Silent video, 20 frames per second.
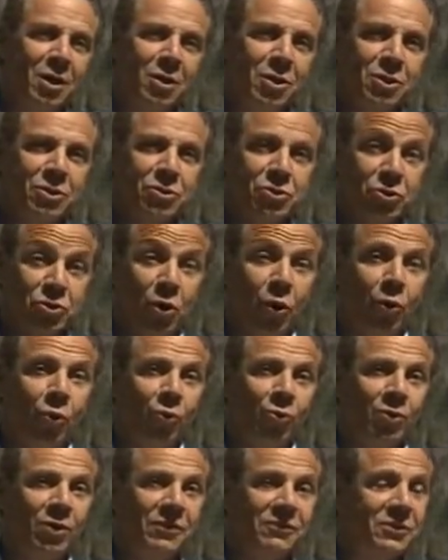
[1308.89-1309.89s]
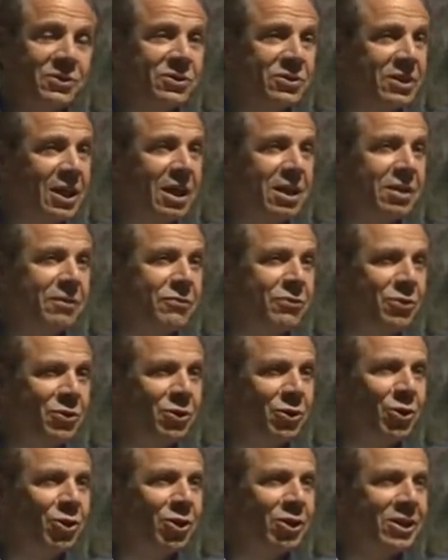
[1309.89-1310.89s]
the soul of the state of New
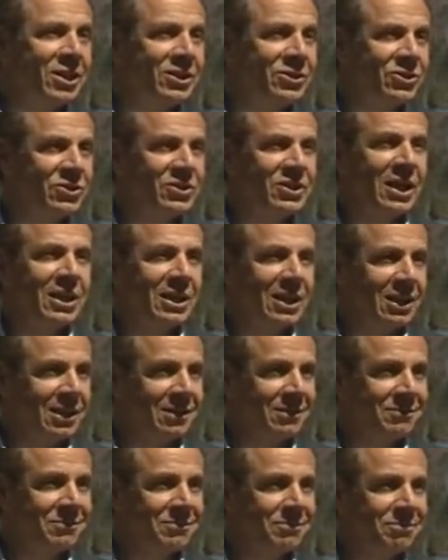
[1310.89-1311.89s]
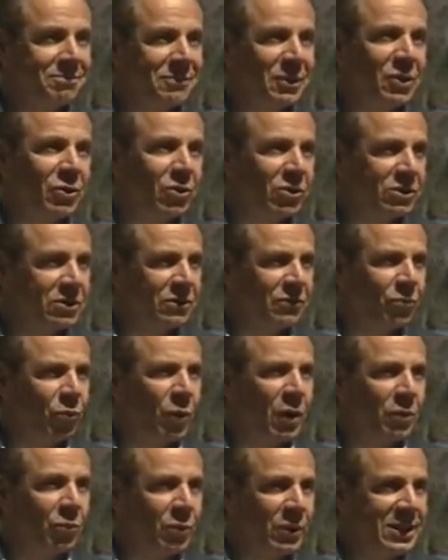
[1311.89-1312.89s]
York is singing because of
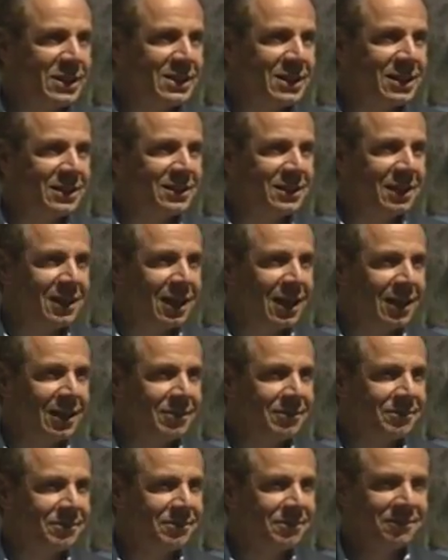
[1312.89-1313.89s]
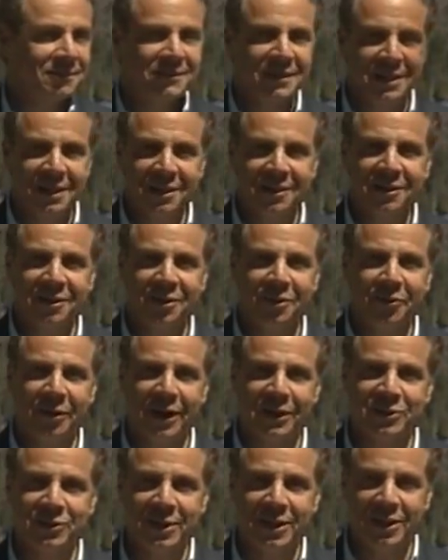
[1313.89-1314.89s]
what we did today.
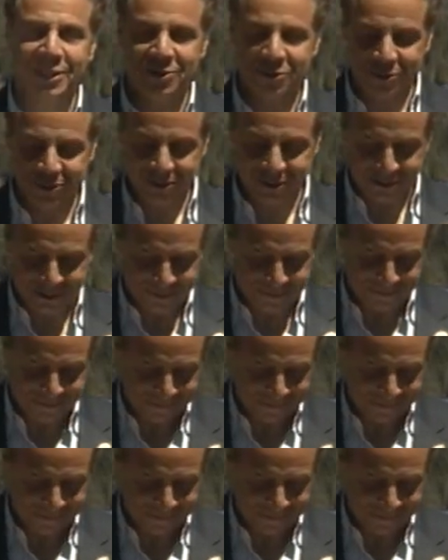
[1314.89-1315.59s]
Congratulations.